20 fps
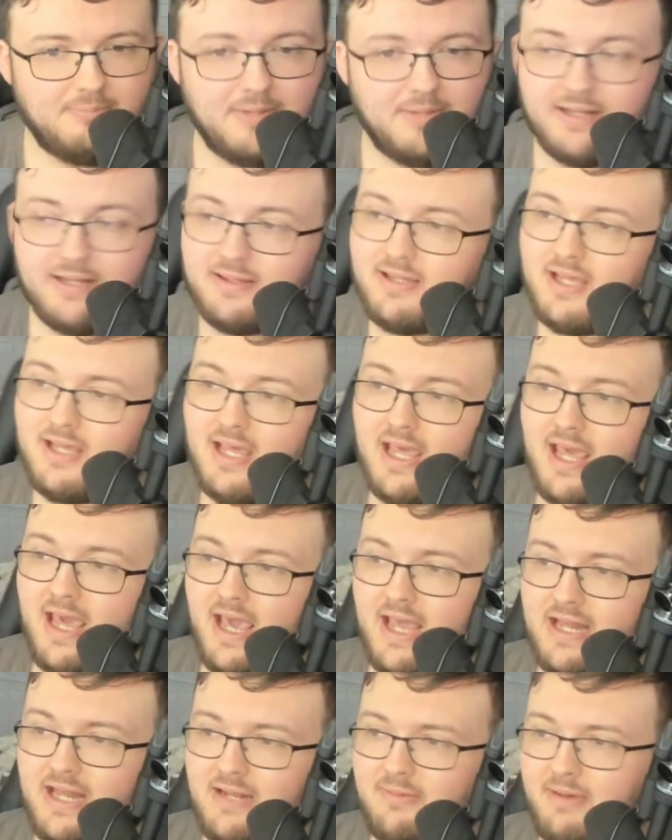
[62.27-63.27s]
But
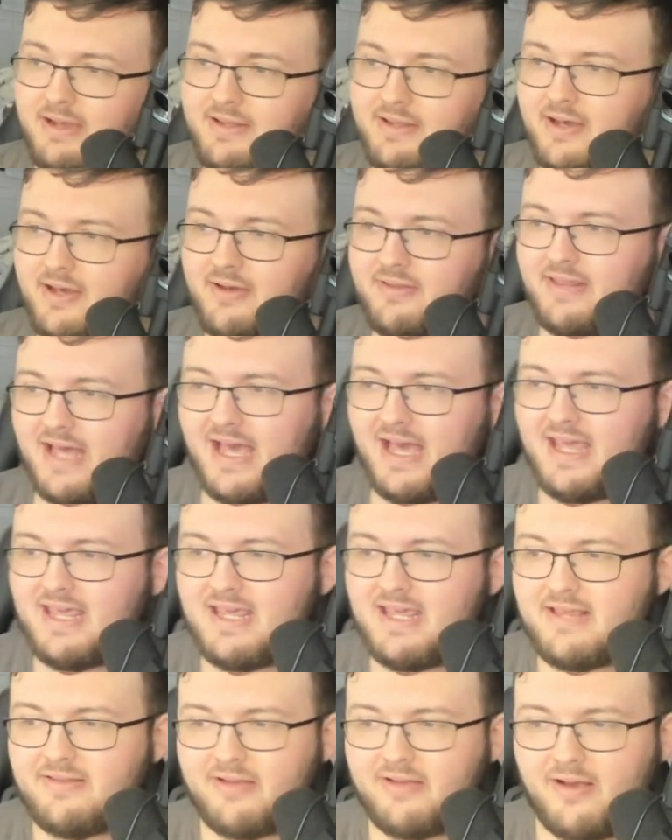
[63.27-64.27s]
anyway, though, that
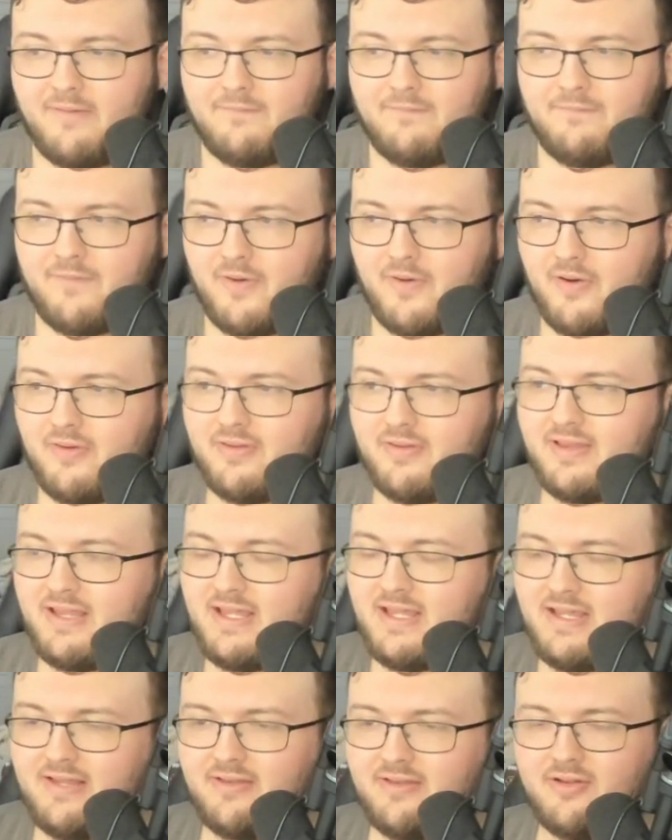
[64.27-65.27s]
is our first
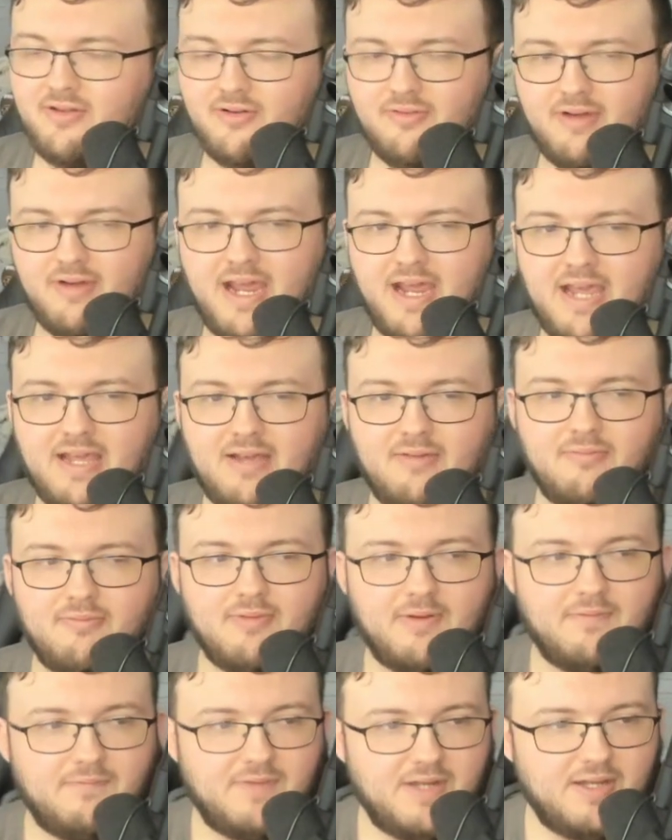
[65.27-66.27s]
Easter egg
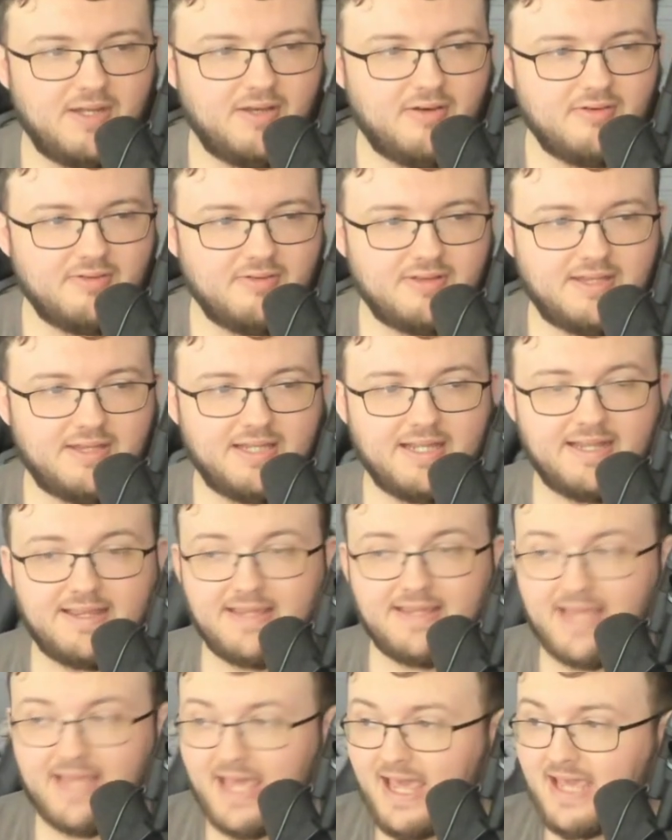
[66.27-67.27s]
revealed
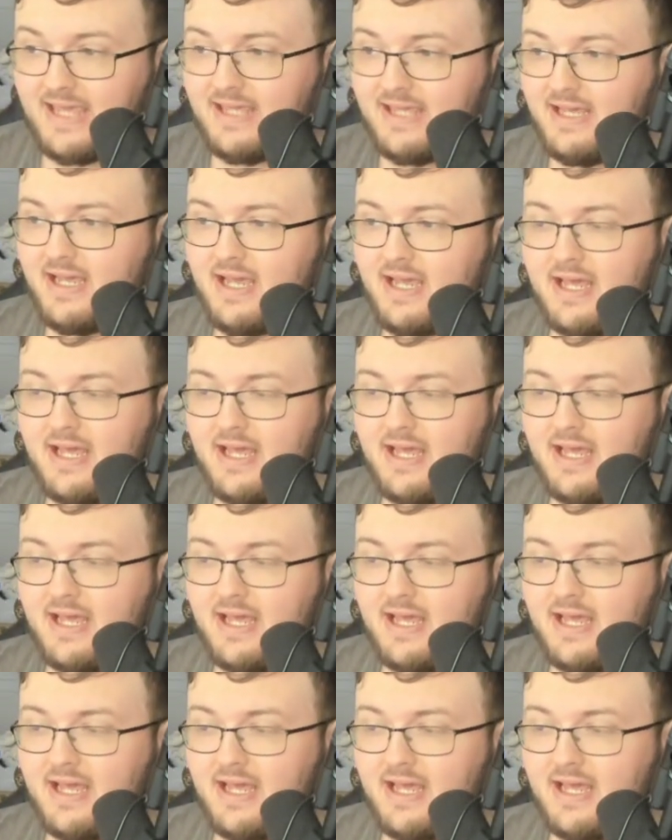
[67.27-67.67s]
today.